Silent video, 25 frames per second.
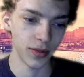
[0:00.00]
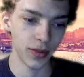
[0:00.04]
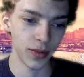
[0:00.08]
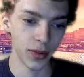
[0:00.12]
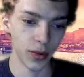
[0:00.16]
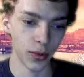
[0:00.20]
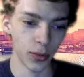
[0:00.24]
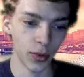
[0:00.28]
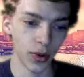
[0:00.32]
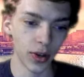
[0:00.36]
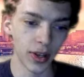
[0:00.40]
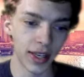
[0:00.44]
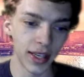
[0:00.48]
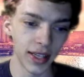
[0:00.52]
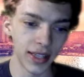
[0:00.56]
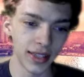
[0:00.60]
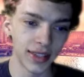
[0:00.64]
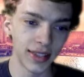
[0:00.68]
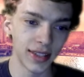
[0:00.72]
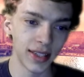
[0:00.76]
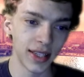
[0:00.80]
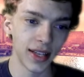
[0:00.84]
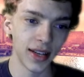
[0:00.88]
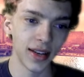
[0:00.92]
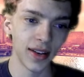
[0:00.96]
The
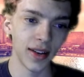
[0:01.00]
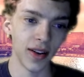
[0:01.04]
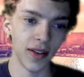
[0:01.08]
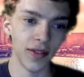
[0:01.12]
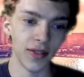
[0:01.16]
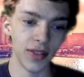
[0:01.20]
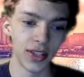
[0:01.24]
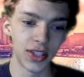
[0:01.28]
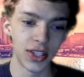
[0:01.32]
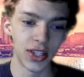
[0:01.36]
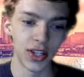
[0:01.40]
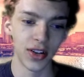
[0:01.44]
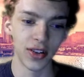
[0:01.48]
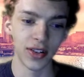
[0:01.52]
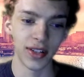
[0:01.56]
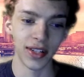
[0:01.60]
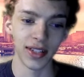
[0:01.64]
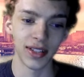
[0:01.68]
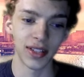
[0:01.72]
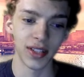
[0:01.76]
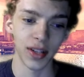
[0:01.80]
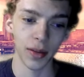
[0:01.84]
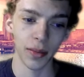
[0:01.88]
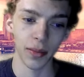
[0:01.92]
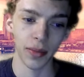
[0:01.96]
rookies of this year
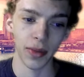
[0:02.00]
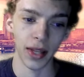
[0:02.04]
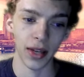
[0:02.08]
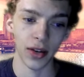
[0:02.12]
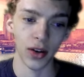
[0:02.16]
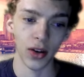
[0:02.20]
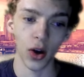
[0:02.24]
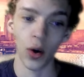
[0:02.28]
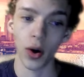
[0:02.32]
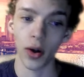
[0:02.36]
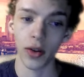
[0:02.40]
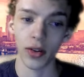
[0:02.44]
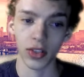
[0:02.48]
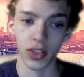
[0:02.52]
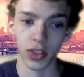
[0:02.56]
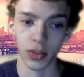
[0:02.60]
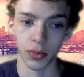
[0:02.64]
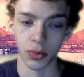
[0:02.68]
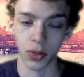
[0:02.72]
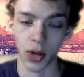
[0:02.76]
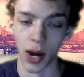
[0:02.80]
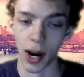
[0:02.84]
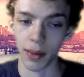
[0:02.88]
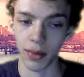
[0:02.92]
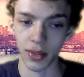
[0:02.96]
did something that no other
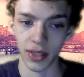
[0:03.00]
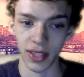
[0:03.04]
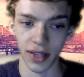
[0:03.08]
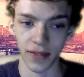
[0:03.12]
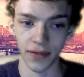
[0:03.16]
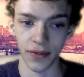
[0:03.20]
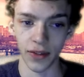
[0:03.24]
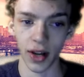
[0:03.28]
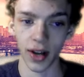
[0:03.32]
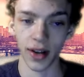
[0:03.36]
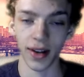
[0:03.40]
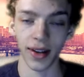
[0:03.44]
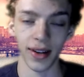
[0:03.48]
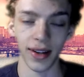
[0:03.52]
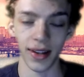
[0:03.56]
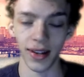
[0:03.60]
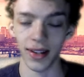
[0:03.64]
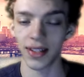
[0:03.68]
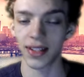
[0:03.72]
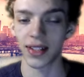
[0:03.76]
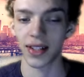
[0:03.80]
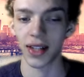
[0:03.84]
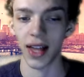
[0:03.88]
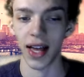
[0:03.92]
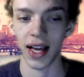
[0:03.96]
subscribers have done, and in
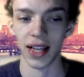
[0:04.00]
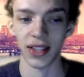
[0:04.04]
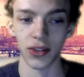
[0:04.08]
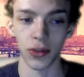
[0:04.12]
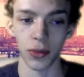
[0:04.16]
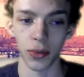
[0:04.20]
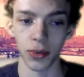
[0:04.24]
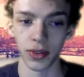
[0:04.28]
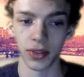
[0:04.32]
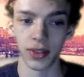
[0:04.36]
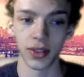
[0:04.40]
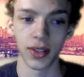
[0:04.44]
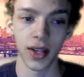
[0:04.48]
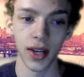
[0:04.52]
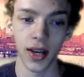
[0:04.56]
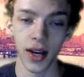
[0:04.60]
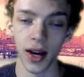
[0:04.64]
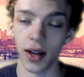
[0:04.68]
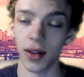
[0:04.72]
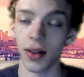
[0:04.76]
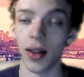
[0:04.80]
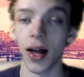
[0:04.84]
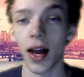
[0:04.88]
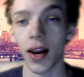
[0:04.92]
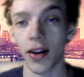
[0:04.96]
this class almost
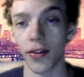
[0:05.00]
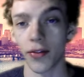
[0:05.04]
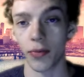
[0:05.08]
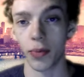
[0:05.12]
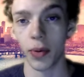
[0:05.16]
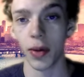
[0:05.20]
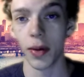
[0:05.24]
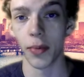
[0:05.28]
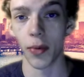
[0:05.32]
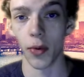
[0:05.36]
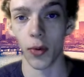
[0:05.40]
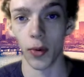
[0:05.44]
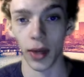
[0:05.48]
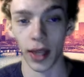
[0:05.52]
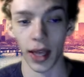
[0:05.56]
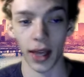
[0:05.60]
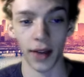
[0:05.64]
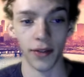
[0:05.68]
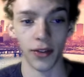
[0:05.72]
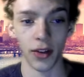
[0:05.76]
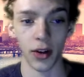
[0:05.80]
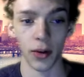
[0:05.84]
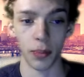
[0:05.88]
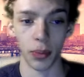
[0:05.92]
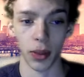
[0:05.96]
a lot of people
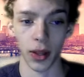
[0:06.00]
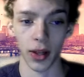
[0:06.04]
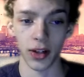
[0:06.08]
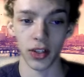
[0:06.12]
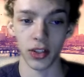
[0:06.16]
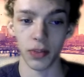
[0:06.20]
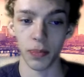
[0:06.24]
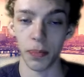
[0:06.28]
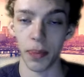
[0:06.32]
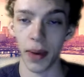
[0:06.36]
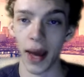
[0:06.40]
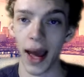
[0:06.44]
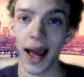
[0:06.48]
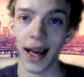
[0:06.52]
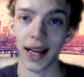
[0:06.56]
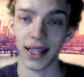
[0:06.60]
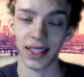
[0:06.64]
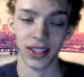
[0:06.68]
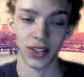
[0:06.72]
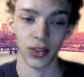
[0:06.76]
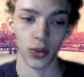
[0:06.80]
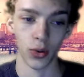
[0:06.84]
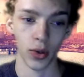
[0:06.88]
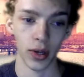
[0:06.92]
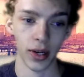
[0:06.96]
gave their players
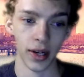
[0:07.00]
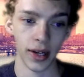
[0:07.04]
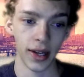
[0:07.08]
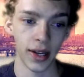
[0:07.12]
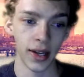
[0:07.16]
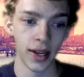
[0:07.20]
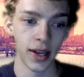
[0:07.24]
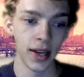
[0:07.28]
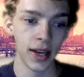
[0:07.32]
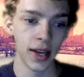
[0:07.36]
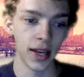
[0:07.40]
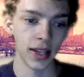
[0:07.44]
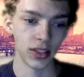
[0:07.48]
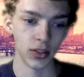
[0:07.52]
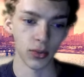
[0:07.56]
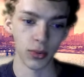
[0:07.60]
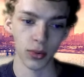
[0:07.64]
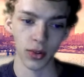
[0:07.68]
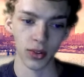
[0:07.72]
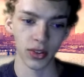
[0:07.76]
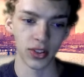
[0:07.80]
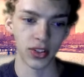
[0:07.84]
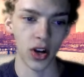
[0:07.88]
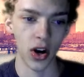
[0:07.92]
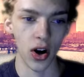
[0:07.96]
backstory. So we're
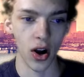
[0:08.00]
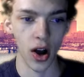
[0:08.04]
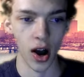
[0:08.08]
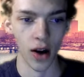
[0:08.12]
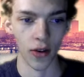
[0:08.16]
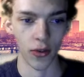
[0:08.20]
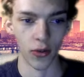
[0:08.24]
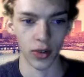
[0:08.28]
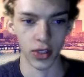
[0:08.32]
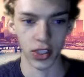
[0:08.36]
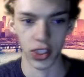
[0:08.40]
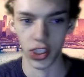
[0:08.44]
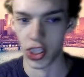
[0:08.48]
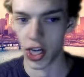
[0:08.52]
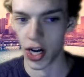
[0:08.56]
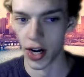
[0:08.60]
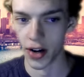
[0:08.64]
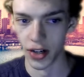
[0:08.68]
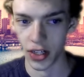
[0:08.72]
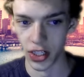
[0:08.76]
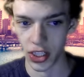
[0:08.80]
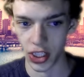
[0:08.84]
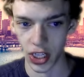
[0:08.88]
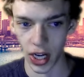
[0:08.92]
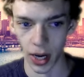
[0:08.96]
going to start off with
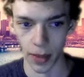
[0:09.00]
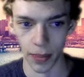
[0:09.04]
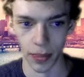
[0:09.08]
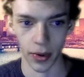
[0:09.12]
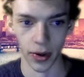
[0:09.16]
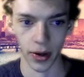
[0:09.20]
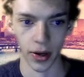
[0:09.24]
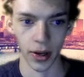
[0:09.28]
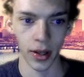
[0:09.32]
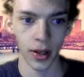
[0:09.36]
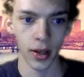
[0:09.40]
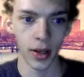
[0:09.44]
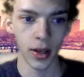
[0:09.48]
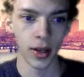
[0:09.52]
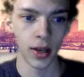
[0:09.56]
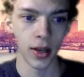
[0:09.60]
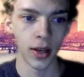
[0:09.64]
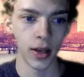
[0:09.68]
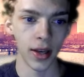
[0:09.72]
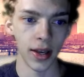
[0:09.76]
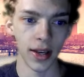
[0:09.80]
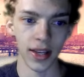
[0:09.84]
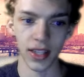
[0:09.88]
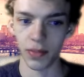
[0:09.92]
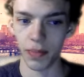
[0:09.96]
Jerry Shepard,
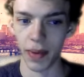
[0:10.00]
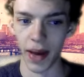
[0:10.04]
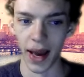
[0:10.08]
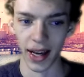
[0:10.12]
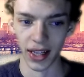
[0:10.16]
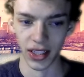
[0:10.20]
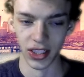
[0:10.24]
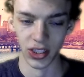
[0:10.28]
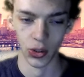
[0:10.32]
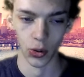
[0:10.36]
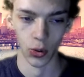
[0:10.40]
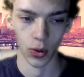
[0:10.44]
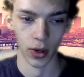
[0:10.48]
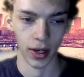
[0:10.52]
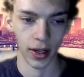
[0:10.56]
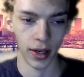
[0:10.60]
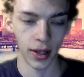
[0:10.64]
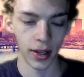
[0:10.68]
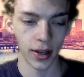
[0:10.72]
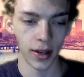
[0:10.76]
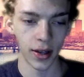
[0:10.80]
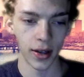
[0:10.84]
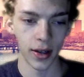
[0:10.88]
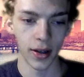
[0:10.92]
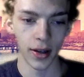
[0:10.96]
his backstory,
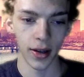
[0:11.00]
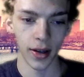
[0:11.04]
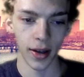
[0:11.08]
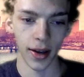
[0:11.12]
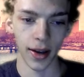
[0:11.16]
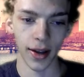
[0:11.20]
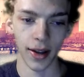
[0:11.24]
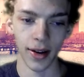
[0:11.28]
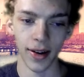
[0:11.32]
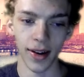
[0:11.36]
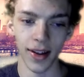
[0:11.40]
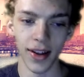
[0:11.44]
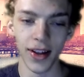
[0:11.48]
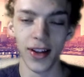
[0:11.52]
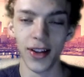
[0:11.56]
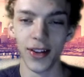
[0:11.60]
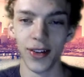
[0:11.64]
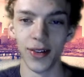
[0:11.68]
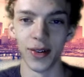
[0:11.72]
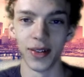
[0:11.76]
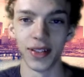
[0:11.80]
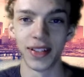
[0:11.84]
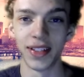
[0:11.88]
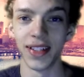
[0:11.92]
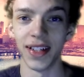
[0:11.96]
and
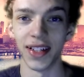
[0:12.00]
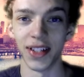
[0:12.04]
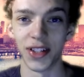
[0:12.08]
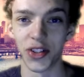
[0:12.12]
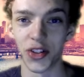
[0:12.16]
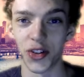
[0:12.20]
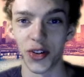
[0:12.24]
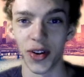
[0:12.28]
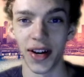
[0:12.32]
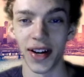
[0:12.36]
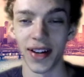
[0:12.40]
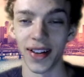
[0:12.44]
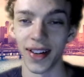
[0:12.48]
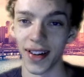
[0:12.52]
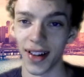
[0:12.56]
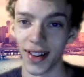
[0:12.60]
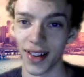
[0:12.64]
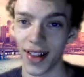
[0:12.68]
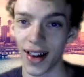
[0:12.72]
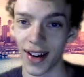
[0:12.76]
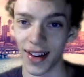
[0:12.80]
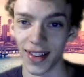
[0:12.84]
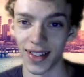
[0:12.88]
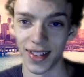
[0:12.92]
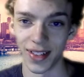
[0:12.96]
you'll see a trend in a
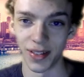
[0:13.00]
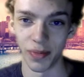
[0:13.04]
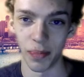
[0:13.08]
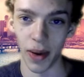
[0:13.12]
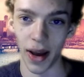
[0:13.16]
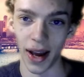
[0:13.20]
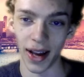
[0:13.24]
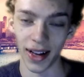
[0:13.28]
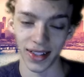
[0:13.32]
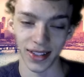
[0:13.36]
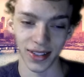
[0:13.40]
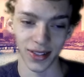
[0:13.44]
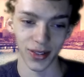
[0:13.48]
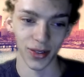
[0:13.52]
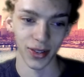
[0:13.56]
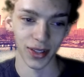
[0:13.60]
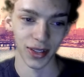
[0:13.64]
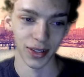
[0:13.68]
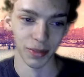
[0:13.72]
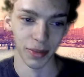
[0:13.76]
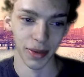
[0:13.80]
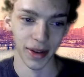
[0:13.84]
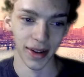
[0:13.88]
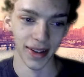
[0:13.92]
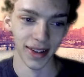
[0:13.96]
lot of these
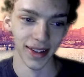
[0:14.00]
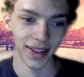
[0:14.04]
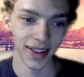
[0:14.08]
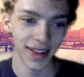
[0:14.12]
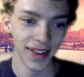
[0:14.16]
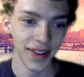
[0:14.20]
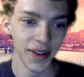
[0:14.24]
backstories, man.